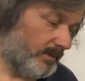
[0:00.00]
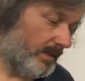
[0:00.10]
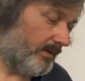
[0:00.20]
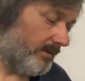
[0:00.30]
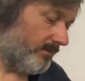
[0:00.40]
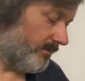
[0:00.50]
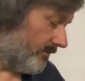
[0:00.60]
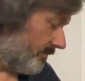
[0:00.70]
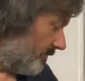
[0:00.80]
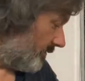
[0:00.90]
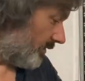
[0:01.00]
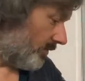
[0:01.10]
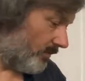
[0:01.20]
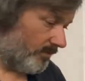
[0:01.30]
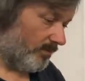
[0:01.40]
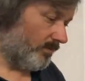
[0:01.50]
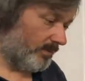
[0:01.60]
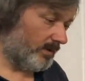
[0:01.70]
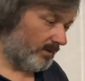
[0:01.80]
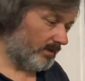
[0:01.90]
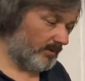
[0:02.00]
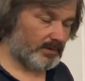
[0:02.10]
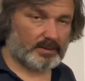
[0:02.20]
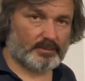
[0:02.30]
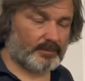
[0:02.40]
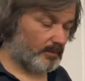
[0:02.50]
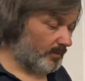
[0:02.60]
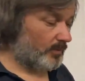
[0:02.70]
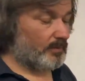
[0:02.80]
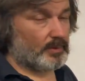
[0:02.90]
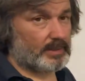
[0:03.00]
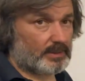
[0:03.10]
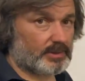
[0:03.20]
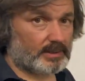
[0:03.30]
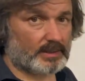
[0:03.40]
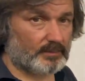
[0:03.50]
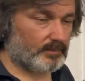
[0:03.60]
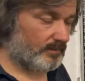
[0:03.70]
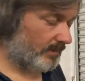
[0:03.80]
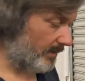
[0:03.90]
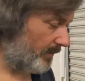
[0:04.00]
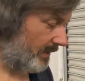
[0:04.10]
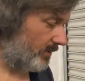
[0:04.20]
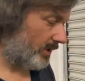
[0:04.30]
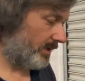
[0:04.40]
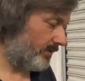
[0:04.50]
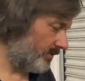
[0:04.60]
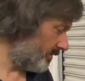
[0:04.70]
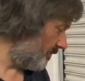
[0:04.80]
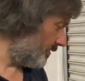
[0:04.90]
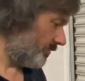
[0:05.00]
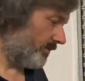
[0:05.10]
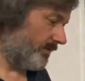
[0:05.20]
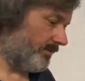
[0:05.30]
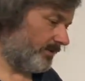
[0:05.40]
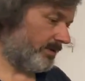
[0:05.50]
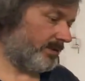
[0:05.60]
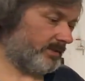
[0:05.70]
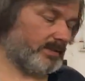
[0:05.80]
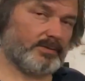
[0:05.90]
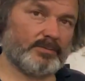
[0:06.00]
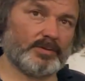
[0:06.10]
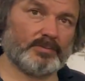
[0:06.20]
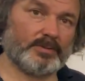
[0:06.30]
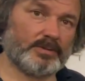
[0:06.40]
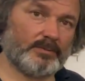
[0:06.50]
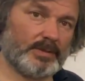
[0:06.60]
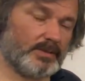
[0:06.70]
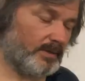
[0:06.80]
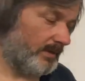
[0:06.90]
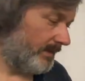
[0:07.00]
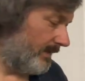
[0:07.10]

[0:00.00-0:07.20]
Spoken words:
anything. So I think it's going to be fine. But we will get it checked out, get Pete checked out just to be sure. When you're at this stage, you might as well, Timmy and you.